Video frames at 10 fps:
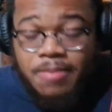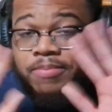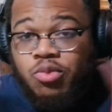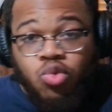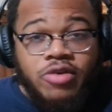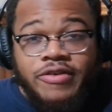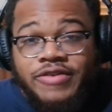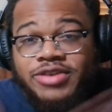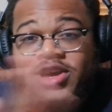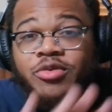
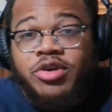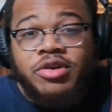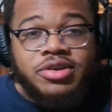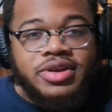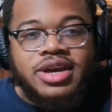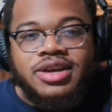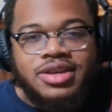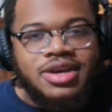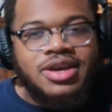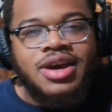were going to do that,
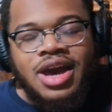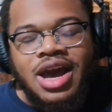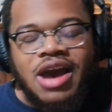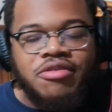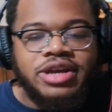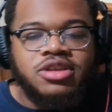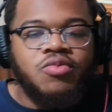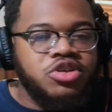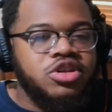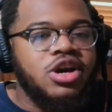I would like the one shot.